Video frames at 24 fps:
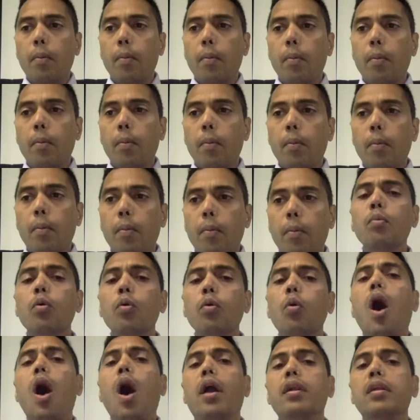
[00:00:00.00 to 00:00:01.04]
before we
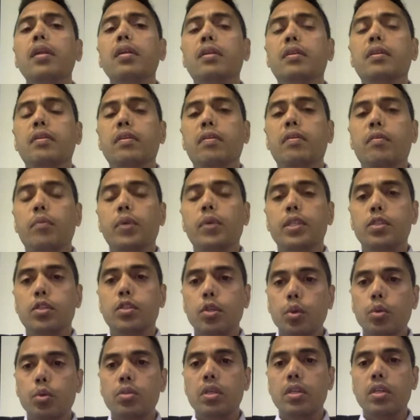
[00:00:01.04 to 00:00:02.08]
move on with
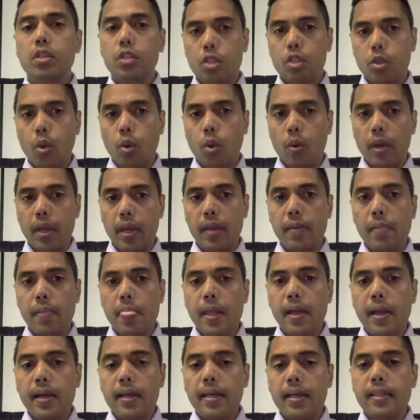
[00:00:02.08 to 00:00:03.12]
Susie's story,
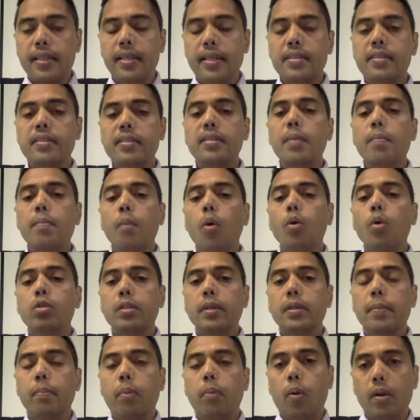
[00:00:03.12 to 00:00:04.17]
This is the most
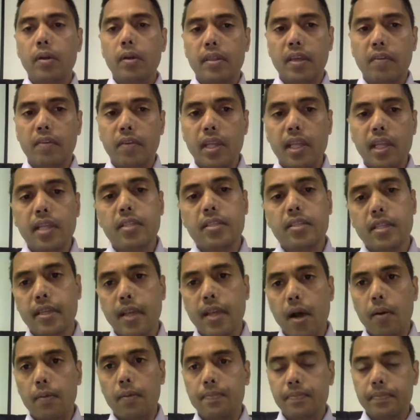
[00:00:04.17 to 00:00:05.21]
important thing we need to
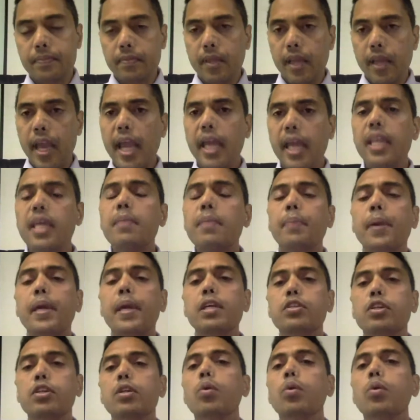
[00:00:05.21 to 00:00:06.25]
know. Any
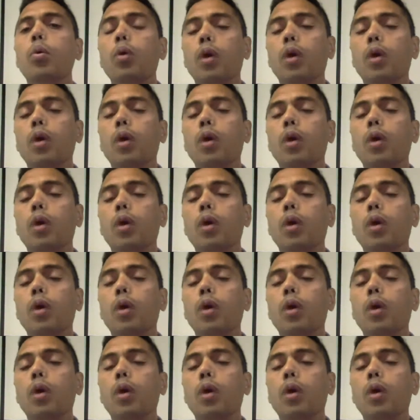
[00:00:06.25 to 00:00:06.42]
patient who